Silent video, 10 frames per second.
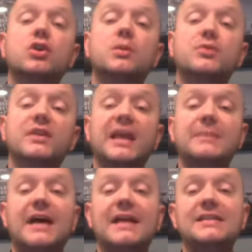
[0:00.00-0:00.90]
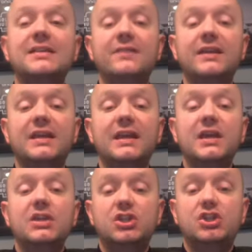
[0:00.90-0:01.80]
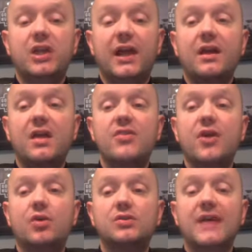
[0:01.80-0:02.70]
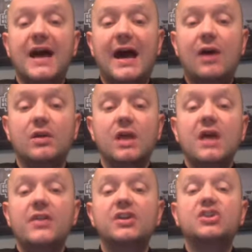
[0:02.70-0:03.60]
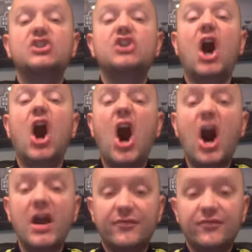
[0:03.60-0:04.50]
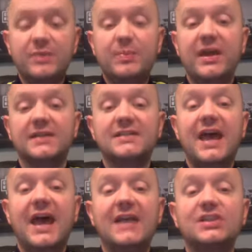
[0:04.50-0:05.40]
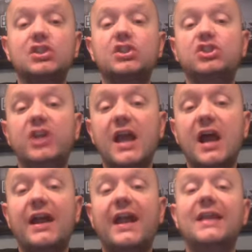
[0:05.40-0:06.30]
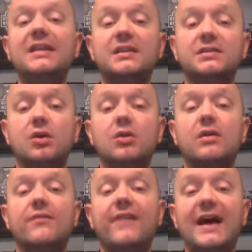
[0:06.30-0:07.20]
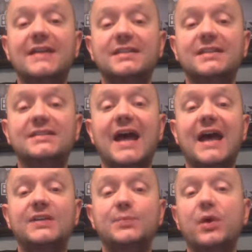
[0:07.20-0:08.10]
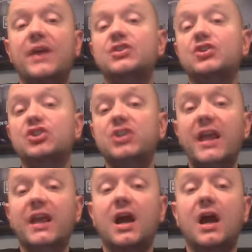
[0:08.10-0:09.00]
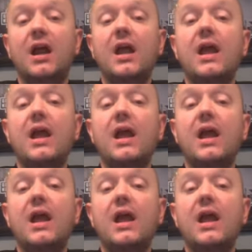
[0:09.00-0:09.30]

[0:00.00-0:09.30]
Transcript: to pregame.tv to check those out. There's a ton of free picks. Esler, JR, Andy Isco, Gavazzi, Scotty Spritzer, Shaker,